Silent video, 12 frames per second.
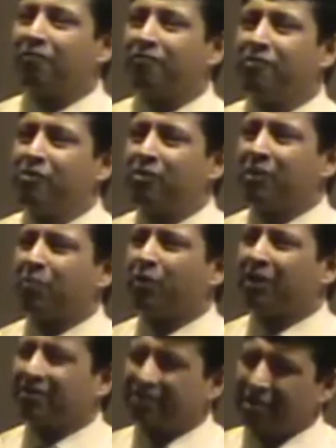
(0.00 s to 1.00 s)
food, I'm
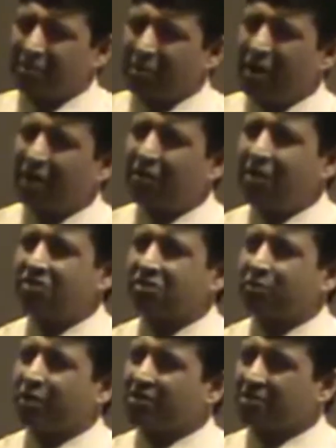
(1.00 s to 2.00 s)
putting aside my recreation,
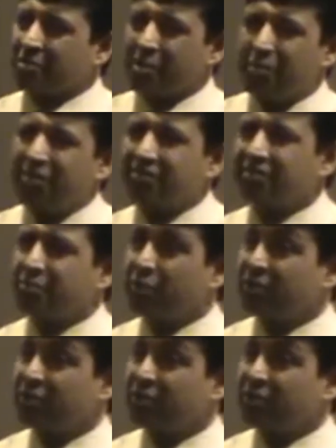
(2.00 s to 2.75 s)
I'm putting aside my business,